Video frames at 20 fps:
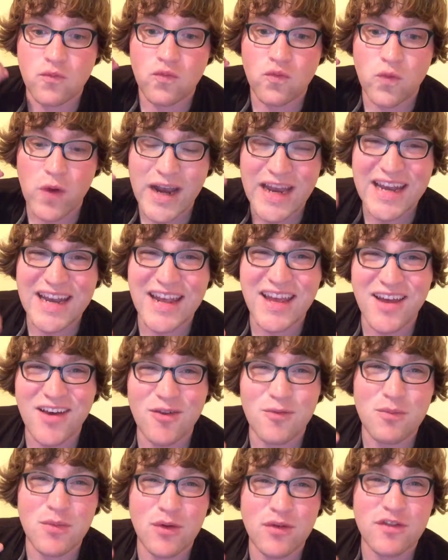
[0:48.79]
Right
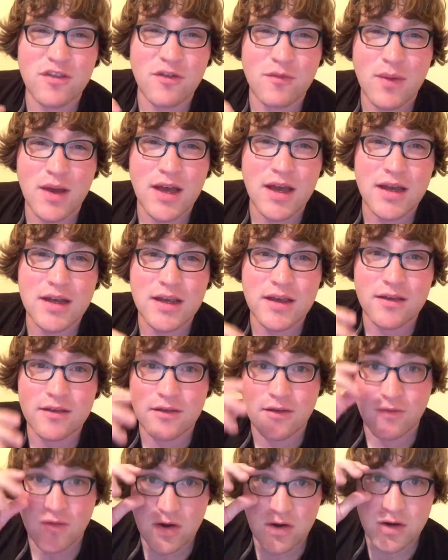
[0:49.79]
now, most of my ideas
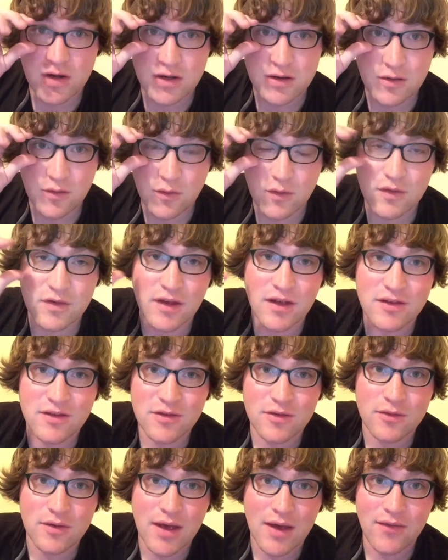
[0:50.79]
are very
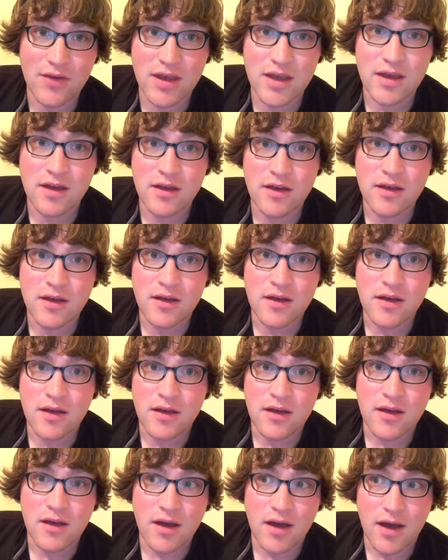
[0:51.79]
tokusatsu heavy,
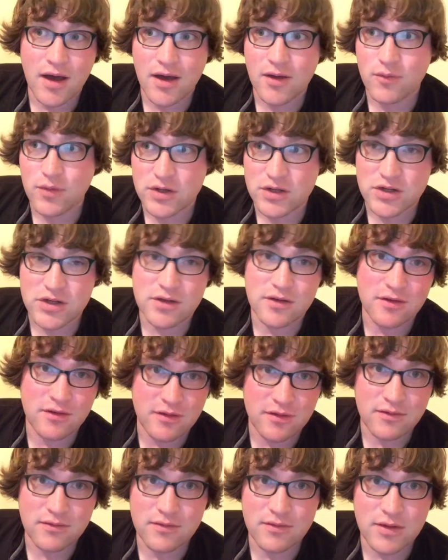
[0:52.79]
which
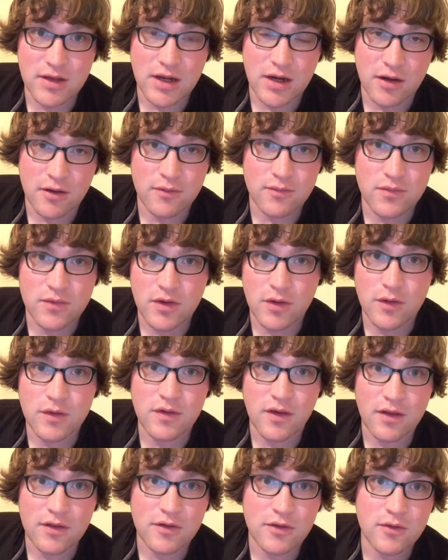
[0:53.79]
is,
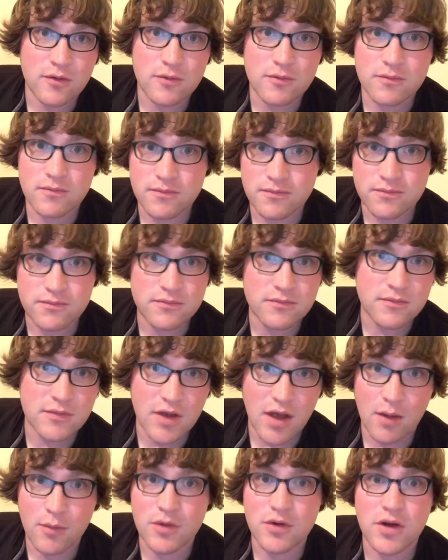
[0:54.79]
tokusatsu,
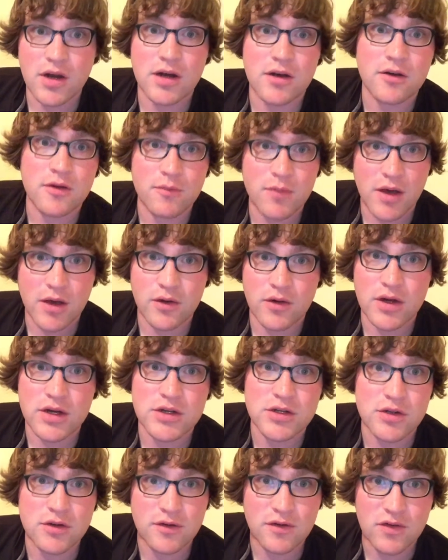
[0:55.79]
Kamen Rider, Power
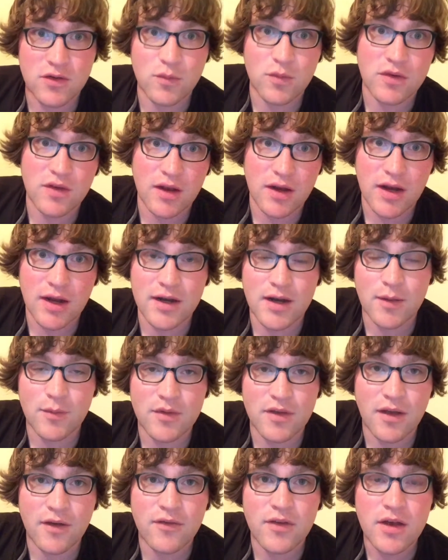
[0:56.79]
Rangers, Super Sentai type
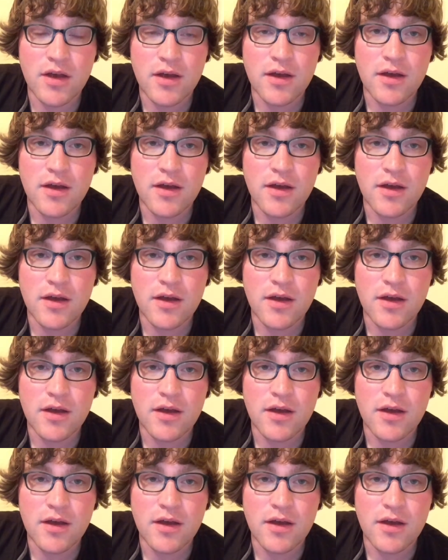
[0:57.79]
stuff.